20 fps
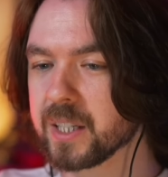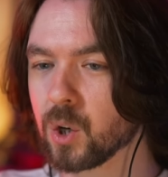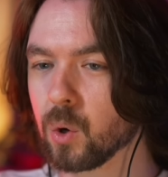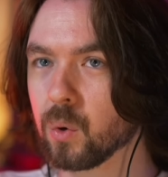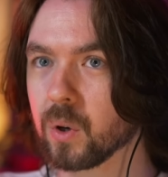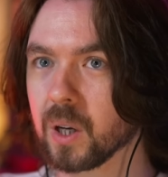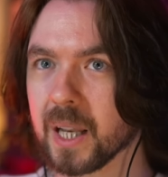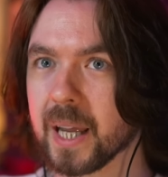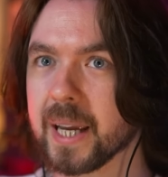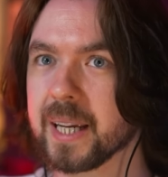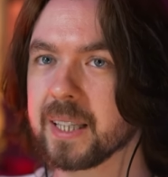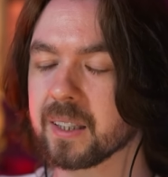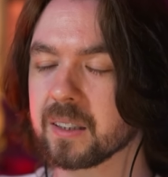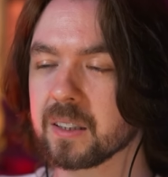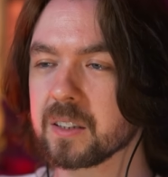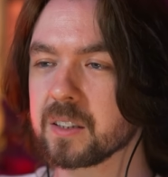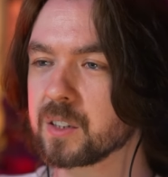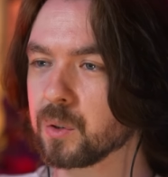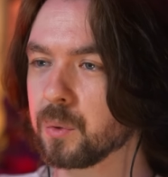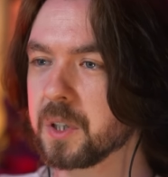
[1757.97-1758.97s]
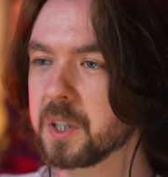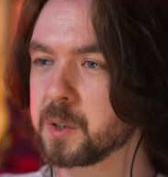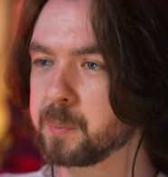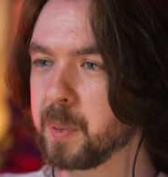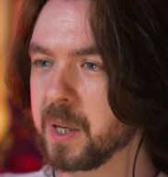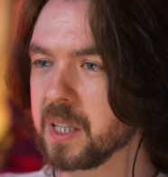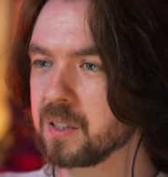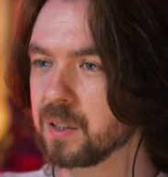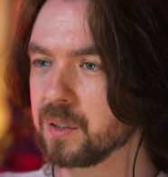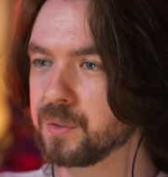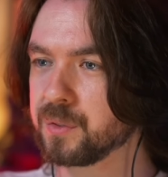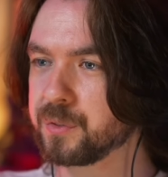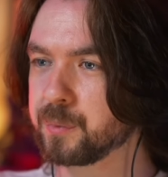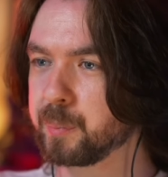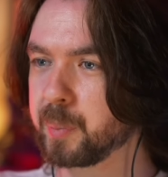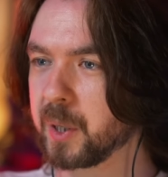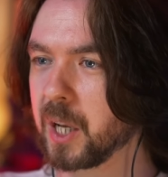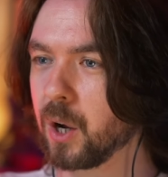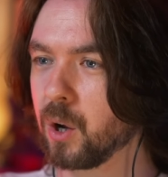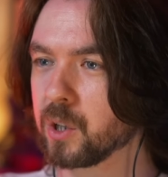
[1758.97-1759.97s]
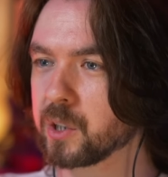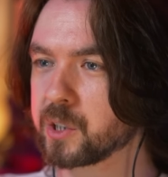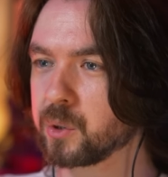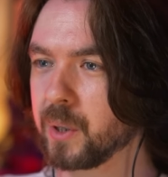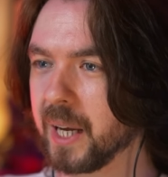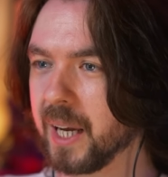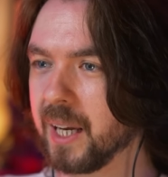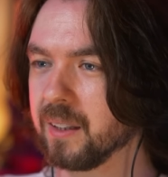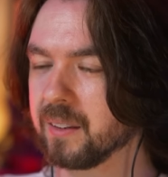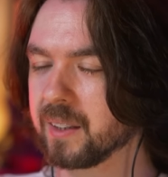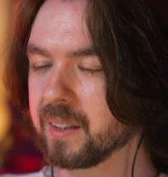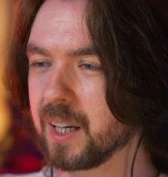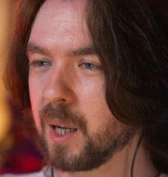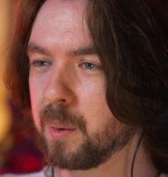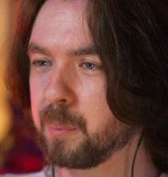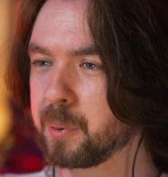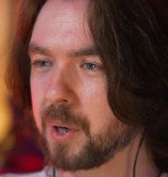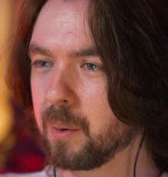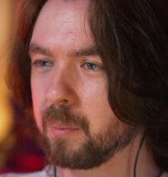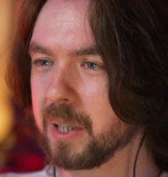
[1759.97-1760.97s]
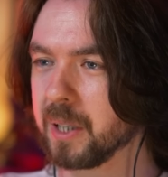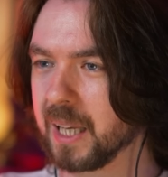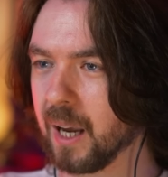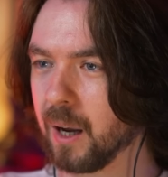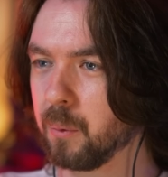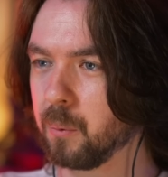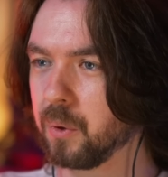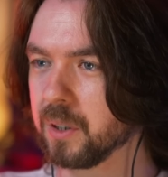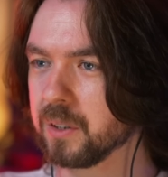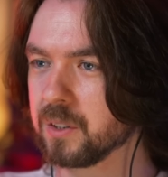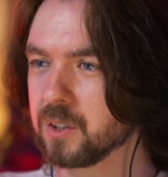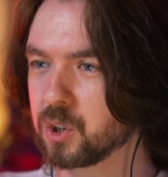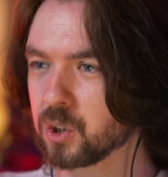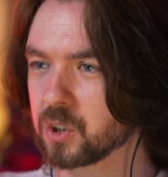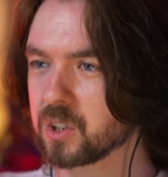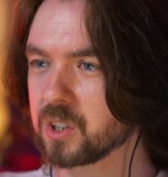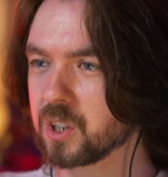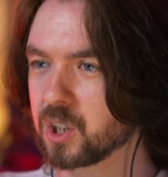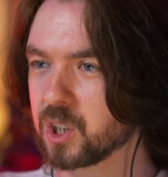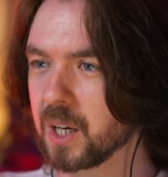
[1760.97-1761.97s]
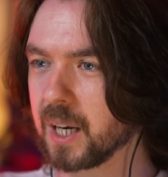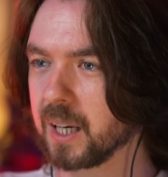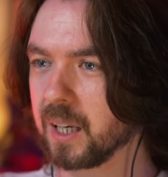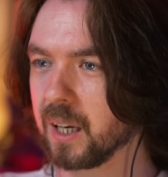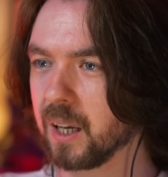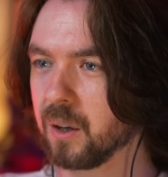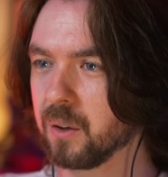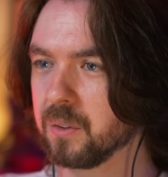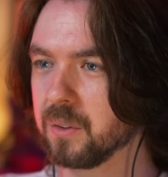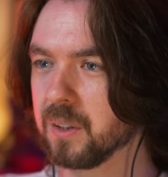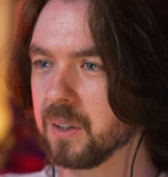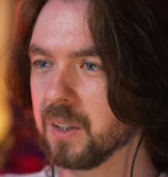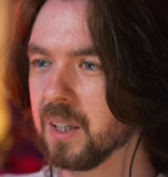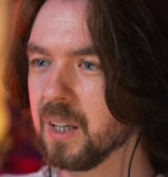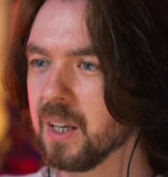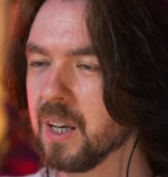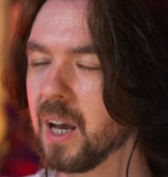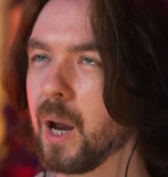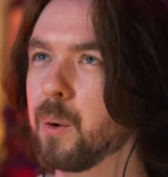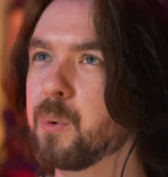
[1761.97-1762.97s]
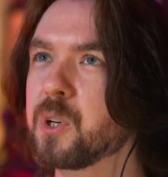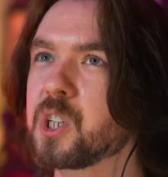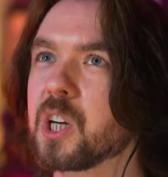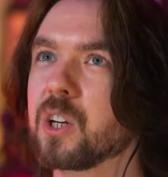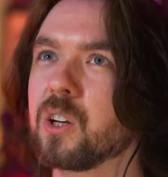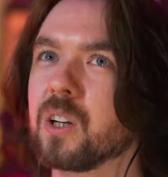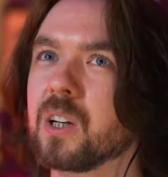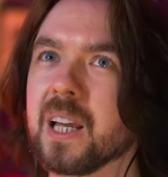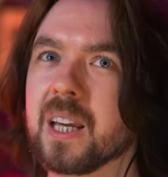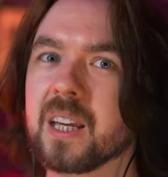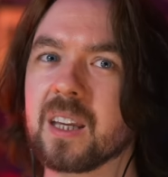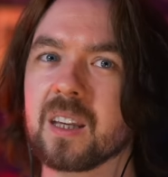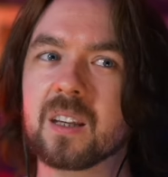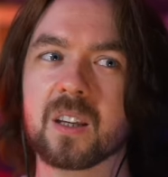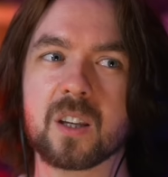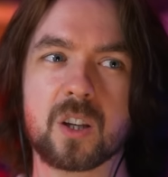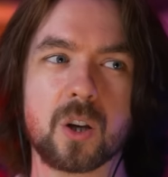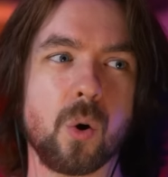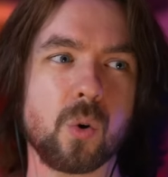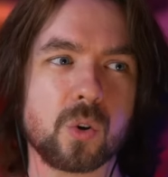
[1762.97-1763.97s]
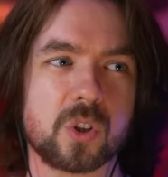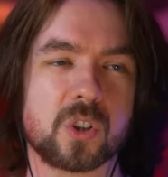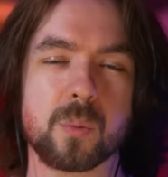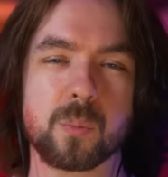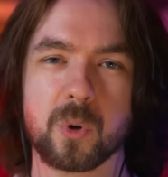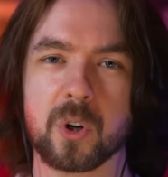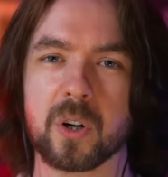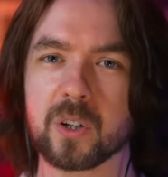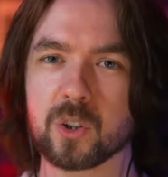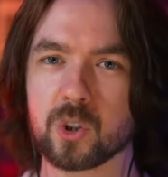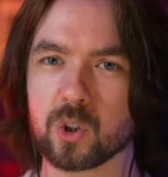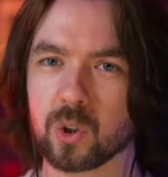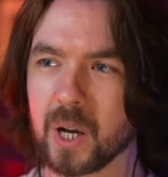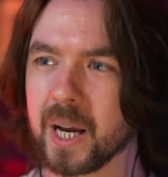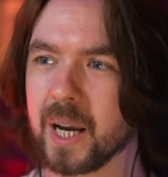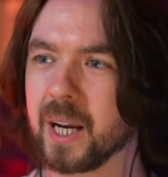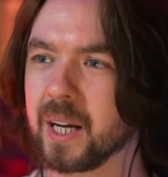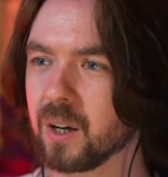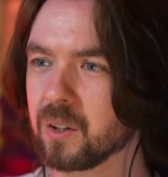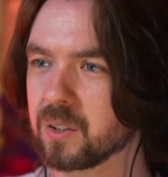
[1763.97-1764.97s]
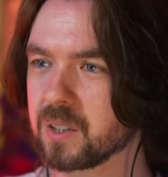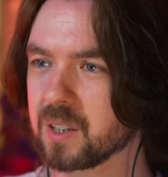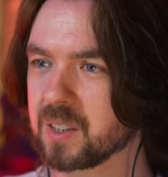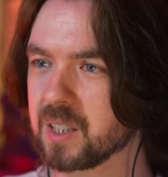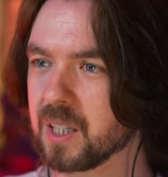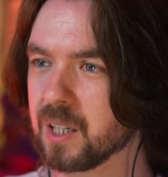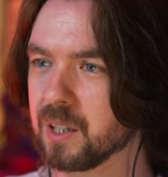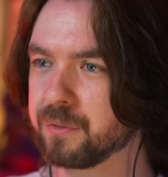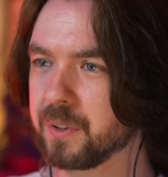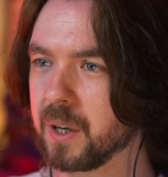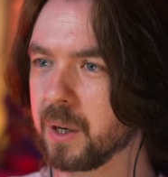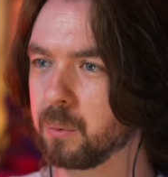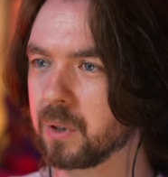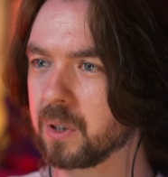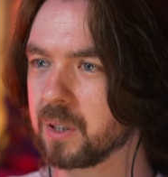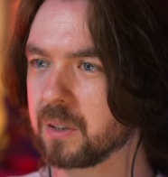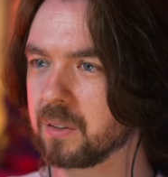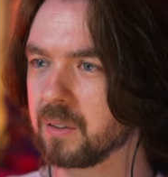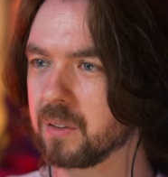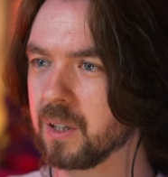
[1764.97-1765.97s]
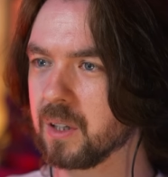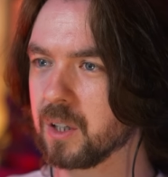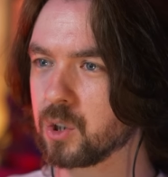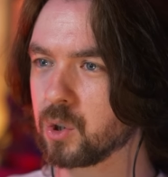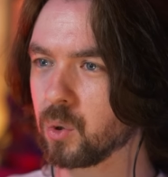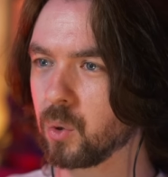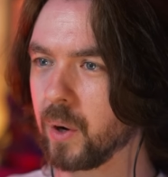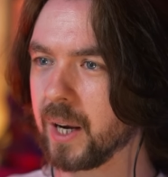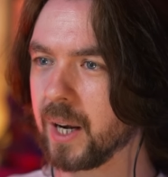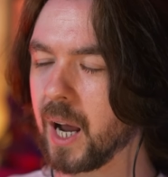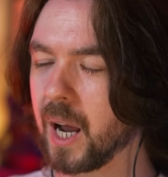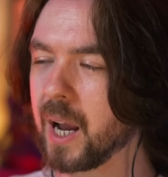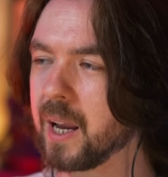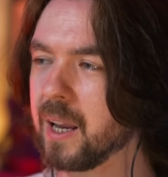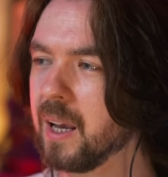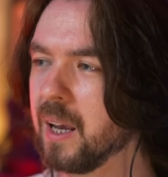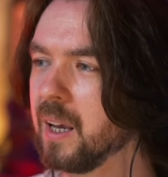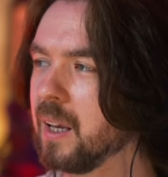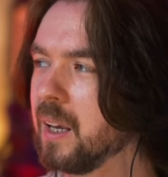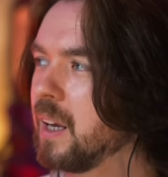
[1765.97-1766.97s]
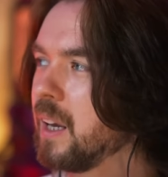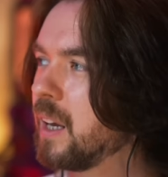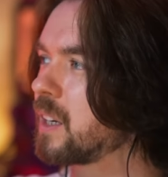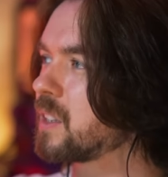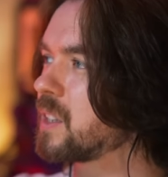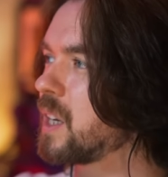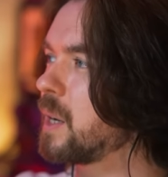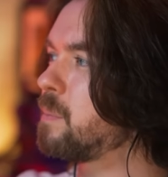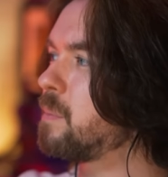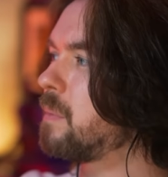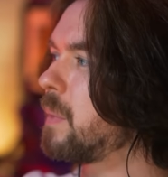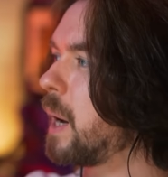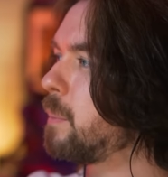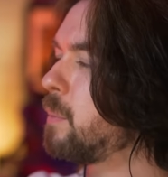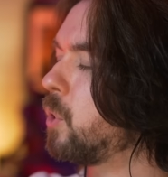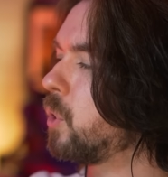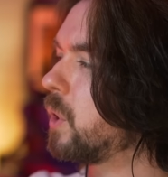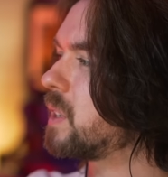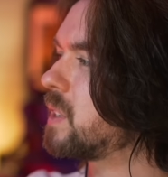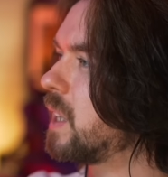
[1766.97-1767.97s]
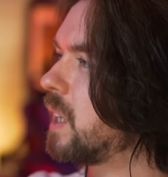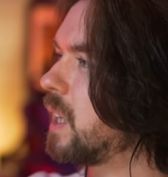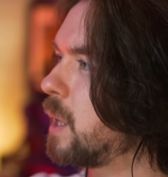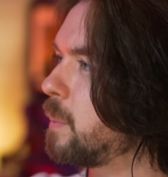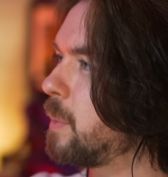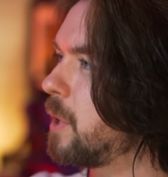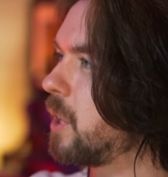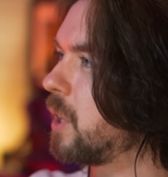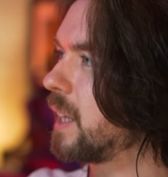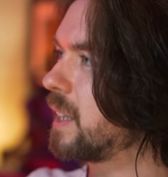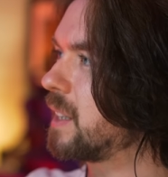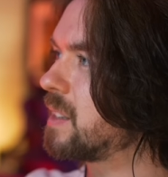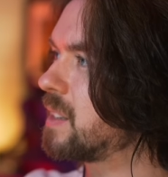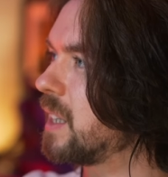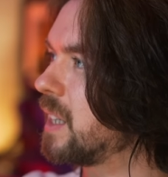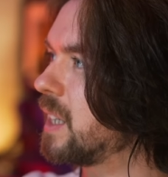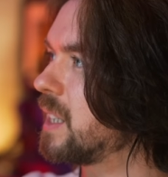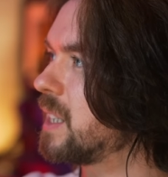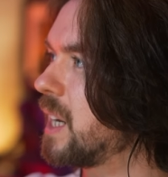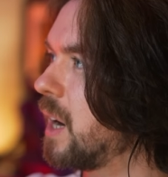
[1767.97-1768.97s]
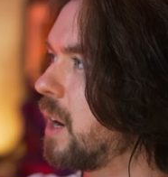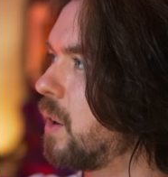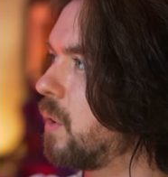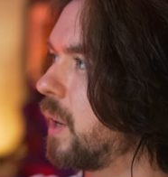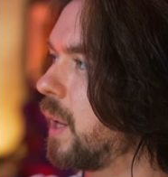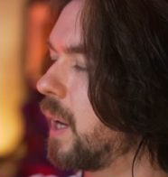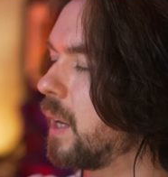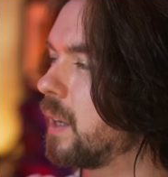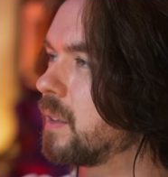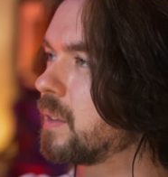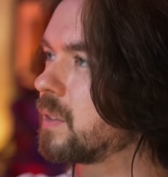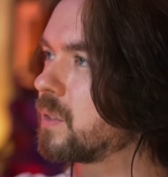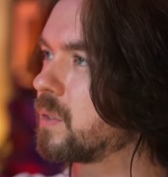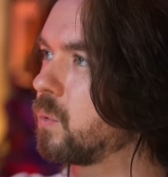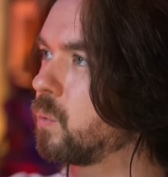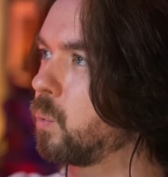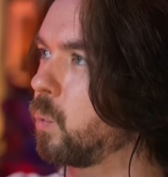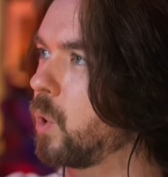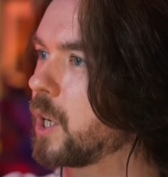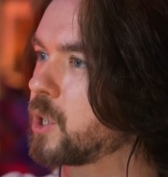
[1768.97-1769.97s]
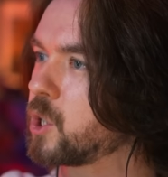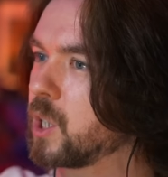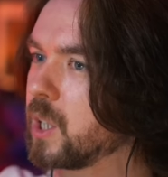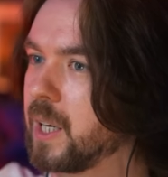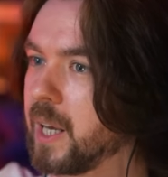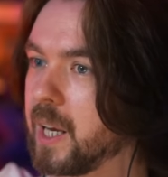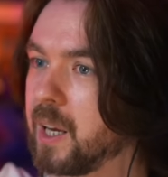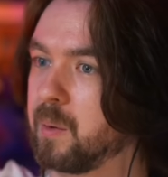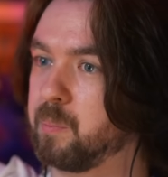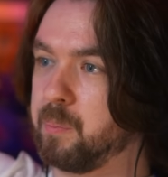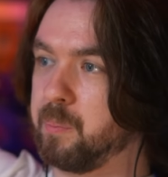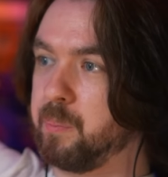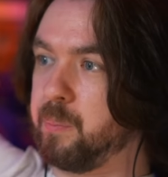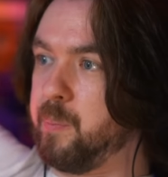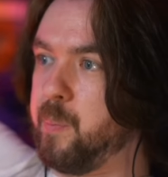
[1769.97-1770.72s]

don't like that it's so expensive, but I also hate that I'll probably get one just to check it out. I wish I could like go somewhere and try it out to see if I would enjoy it. Because I'm more excited about like sitting down and watching like